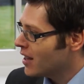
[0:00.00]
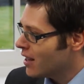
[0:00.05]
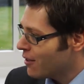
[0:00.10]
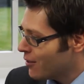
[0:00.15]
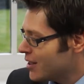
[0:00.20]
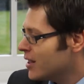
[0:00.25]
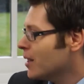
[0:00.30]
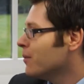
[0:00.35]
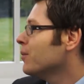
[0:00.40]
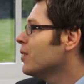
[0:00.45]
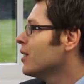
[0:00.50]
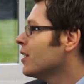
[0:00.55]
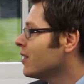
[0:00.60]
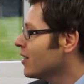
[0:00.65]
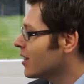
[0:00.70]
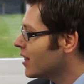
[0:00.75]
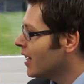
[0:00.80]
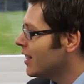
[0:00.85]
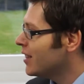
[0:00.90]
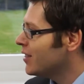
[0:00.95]
Mm. There is mm. something
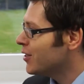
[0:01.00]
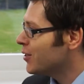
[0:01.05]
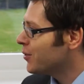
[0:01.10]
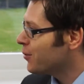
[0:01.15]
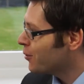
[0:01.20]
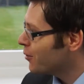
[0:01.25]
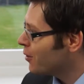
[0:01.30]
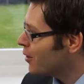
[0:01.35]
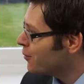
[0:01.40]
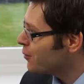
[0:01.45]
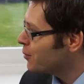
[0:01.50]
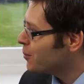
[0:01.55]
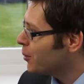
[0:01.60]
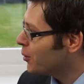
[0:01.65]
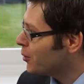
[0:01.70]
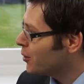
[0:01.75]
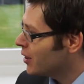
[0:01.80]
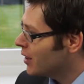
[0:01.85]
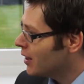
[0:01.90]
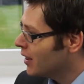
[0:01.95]
that caters for
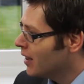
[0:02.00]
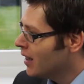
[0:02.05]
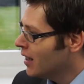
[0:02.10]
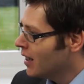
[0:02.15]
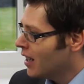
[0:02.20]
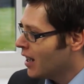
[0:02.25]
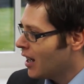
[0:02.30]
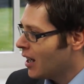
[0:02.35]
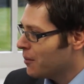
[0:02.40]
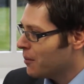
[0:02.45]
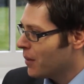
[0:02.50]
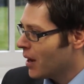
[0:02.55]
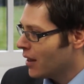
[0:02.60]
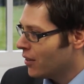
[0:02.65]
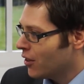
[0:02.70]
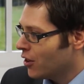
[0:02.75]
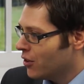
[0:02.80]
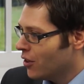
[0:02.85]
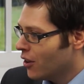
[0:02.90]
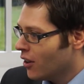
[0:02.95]
everybody, um,
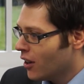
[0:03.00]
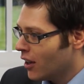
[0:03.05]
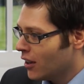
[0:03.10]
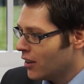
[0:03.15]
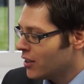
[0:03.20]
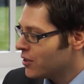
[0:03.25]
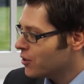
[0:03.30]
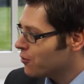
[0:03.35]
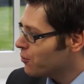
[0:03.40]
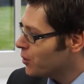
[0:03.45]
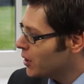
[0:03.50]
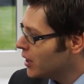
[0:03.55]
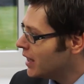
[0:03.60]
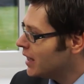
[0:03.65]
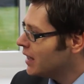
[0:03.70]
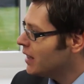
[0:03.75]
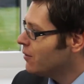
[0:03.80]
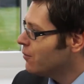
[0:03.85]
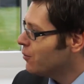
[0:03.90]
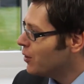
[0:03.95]
and the, and there's a
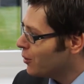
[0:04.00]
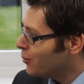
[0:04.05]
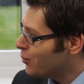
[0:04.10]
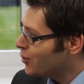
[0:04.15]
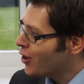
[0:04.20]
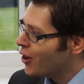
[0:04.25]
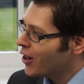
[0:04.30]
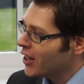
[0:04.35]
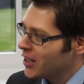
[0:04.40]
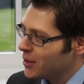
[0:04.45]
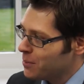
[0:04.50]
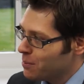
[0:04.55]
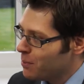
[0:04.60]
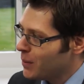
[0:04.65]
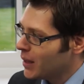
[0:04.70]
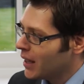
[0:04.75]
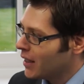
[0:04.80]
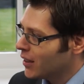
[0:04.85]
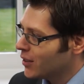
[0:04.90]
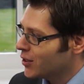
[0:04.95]
real, real nice
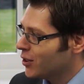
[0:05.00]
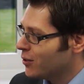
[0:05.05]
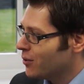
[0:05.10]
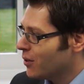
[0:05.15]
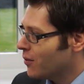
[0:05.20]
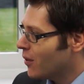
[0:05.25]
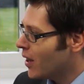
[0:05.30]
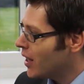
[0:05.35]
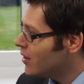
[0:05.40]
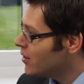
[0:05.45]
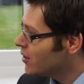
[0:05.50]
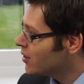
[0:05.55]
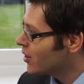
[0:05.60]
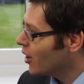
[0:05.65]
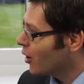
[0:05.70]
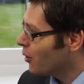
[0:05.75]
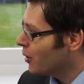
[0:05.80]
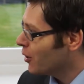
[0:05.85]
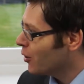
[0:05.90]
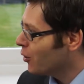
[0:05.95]
mix of events
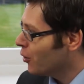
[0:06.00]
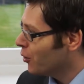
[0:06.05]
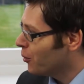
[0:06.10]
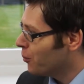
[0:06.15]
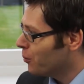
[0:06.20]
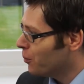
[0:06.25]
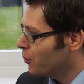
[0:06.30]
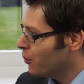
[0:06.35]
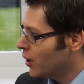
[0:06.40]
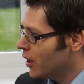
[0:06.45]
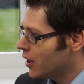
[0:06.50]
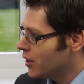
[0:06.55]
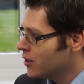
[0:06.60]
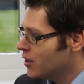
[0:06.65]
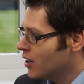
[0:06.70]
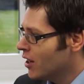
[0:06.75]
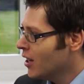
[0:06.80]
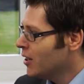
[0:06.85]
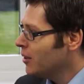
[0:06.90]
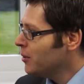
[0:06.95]
going on,
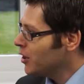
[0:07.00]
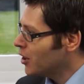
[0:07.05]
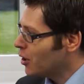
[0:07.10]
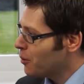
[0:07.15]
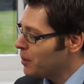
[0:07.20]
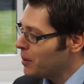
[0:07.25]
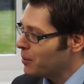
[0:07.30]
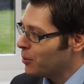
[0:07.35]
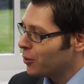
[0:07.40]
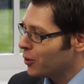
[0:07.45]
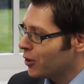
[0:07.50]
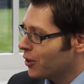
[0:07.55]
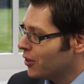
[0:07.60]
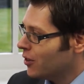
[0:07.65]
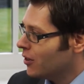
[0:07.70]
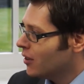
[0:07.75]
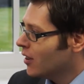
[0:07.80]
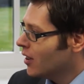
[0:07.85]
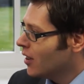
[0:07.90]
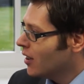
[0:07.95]
which you know people
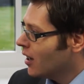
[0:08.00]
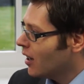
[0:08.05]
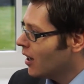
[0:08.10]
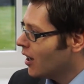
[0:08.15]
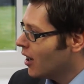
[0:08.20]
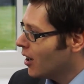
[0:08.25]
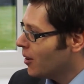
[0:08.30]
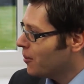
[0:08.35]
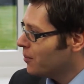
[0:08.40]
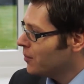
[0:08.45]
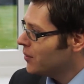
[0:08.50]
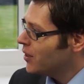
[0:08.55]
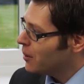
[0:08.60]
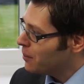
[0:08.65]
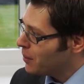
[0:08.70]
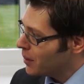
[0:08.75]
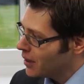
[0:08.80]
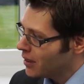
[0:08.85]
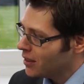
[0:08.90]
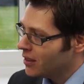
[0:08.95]
can um,
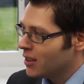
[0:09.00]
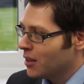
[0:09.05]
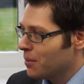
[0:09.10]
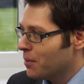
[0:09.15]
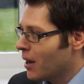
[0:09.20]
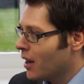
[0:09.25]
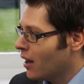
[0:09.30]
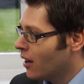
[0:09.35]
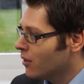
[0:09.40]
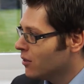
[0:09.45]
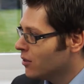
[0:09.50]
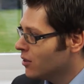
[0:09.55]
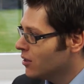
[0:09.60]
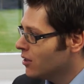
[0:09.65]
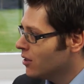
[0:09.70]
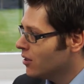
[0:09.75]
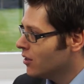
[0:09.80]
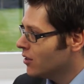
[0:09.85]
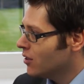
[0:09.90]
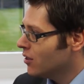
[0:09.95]
dip in and dip out
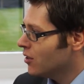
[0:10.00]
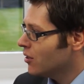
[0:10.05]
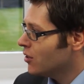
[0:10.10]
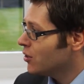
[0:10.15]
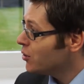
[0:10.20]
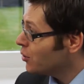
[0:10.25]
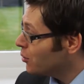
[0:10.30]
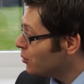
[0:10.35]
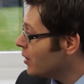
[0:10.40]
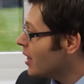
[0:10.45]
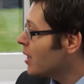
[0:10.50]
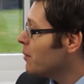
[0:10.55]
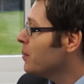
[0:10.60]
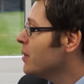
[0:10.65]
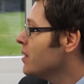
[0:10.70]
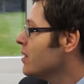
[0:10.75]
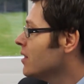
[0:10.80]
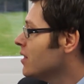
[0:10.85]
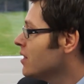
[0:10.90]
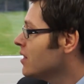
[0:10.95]
to, yeah. to, suit their
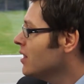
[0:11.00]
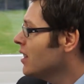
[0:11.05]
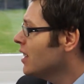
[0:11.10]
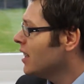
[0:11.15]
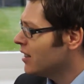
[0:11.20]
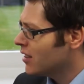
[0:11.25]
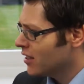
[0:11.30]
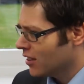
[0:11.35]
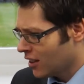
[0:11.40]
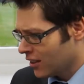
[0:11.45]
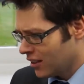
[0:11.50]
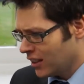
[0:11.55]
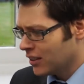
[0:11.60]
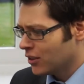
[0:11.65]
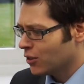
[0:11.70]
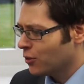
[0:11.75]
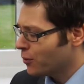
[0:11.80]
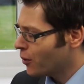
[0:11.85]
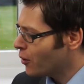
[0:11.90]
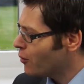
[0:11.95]
business needs. And I
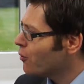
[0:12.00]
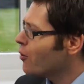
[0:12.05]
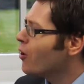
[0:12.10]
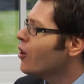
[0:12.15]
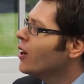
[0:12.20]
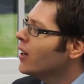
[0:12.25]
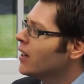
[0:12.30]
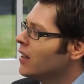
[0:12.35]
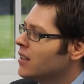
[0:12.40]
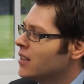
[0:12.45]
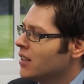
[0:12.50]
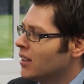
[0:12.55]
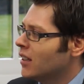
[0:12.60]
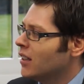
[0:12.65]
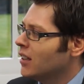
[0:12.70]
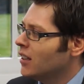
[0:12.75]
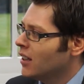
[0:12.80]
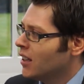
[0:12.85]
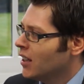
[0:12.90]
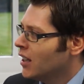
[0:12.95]
think the
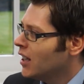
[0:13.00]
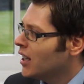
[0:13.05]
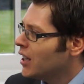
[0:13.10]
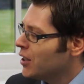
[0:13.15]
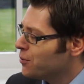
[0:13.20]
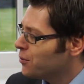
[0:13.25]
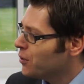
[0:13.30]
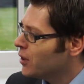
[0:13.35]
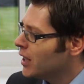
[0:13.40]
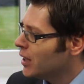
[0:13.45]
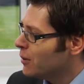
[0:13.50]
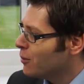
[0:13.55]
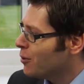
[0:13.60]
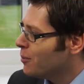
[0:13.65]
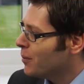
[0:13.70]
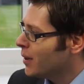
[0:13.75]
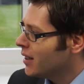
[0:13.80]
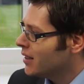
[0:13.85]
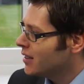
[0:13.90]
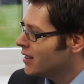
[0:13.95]
variety is really
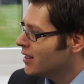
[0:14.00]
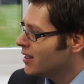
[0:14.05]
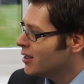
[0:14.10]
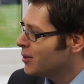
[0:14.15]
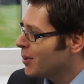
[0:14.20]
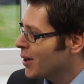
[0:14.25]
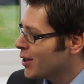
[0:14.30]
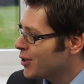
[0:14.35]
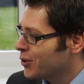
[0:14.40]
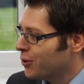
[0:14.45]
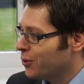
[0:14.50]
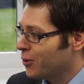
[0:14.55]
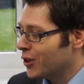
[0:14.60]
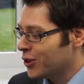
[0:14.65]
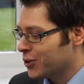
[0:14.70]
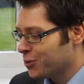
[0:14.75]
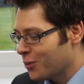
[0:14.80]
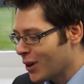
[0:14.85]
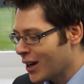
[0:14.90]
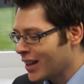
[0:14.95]
what makes it special,
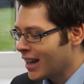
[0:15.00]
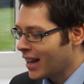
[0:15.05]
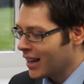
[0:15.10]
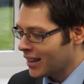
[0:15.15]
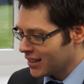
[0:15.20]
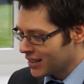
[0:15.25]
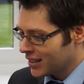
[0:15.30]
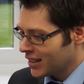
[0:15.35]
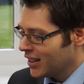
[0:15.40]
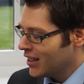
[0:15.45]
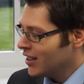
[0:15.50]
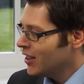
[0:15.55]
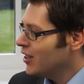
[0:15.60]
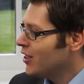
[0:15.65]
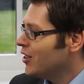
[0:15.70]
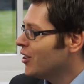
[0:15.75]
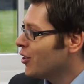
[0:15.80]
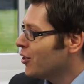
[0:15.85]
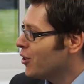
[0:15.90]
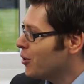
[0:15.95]
as well as
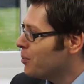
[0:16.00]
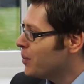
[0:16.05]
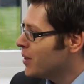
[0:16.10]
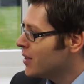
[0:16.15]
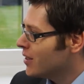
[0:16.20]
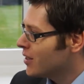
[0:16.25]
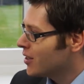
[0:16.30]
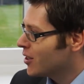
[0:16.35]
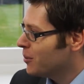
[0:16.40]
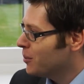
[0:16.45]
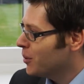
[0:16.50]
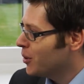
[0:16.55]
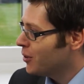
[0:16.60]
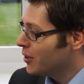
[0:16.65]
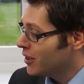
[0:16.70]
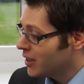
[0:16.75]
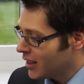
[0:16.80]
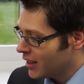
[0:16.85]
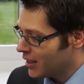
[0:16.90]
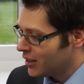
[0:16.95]
you know the business
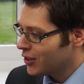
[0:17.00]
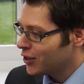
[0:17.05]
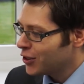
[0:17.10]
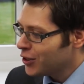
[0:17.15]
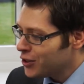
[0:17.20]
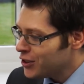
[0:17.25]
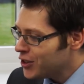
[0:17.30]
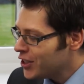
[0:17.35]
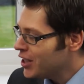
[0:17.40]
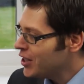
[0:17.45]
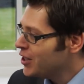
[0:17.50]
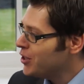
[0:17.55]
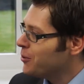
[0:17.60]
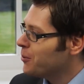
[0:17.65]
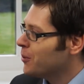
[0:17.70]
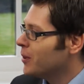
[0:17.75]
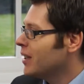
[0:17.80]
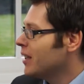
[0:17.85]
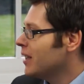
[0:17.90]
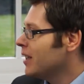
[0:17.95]
community
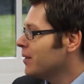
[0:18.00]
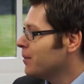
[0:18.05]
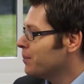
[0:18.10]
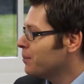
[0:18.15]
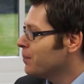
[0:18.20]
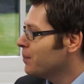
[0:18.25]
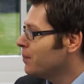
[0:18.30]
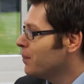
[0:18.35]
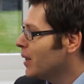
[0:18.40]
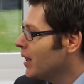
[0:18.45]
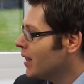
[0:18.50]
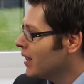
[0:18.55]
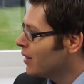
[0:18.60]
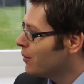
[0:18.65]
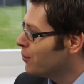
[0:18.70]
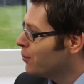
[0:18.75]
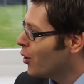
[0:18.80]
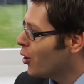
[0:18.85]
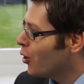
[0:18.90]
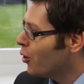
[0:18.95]
continually being
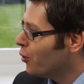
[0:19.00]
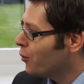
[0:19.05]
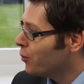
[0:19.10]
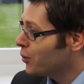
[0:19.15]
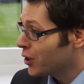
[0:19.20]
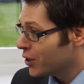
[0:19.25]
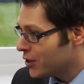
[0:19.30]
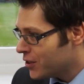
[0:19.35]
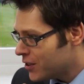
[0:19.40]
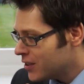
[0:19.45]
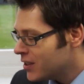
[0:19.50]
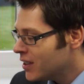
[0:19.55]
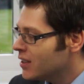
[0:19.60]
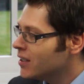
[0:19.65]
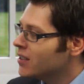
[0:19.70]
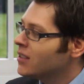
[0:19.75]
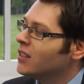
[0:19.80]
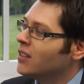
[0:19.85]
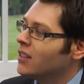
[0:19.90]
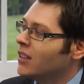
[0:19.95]
involved
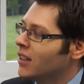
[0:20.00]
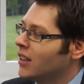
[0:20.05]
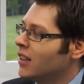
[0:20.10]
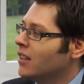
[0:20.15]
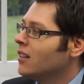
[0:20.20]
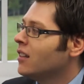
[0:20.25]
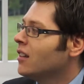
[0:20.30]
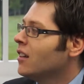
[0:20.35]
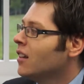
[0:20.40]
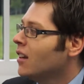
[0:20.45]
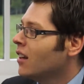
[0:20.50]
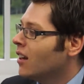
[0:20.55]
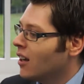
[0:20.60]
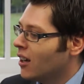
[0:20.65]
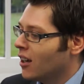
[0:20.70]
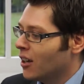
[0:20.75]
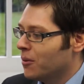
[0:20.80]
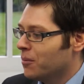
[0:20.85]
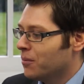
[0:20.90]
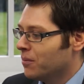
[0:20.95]
consistently
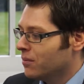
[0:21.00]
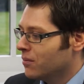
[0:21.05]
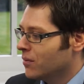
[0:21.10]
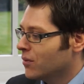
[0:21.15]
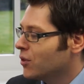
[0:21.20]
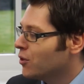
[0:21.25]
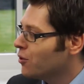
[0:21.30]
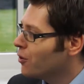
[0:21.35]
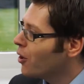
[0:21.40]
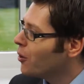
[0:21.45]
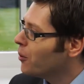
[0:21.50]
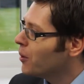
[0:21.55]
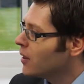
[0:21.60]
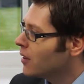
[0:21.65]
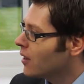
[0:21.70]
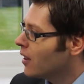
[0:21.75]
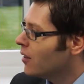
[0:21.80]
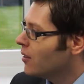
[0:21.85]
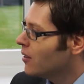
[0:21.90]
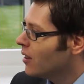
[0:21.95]
um,
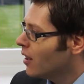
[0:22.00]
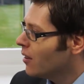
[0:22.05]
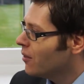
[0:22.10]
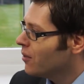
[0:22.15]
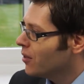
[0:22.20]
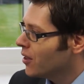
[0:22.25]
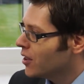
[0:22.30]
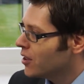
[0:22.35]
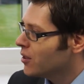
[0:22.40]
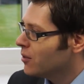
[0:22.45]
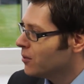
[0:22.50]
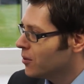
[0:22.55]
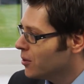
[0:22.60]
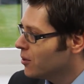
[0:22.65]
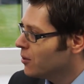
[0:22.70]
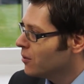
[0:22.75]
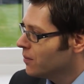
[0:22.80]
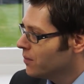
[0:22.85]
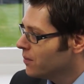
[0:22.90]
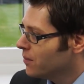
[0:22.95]
growing that, that festival.